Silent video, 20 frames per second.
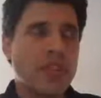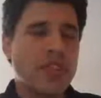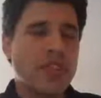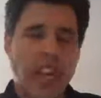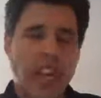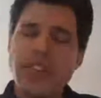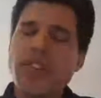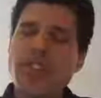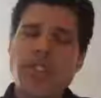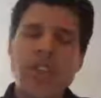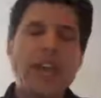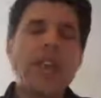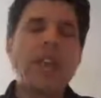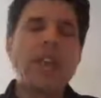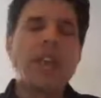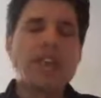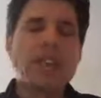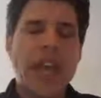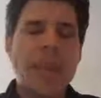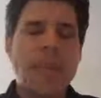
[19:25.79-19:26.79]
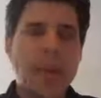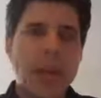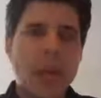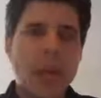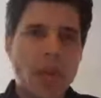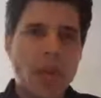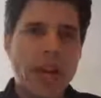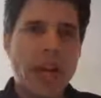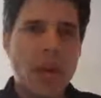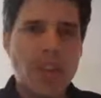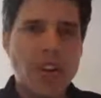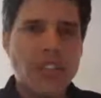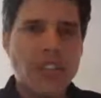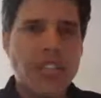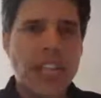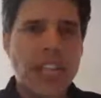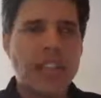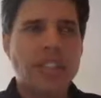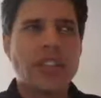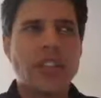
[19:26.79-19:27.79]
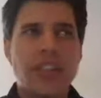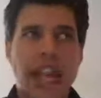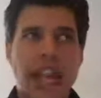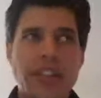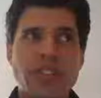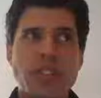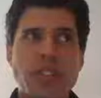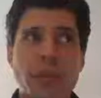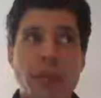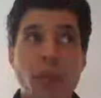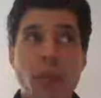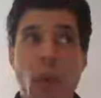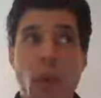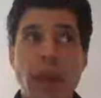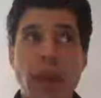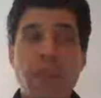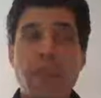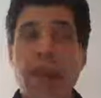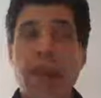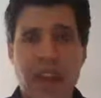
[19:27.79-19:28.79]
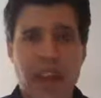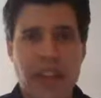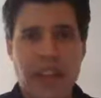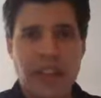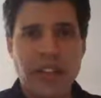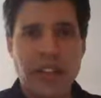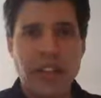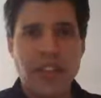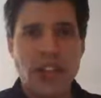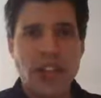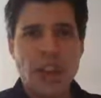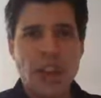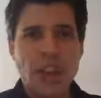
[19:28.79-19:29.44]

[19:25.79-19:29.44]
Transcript: gender stereotype, but what I will say is there tends to be one parent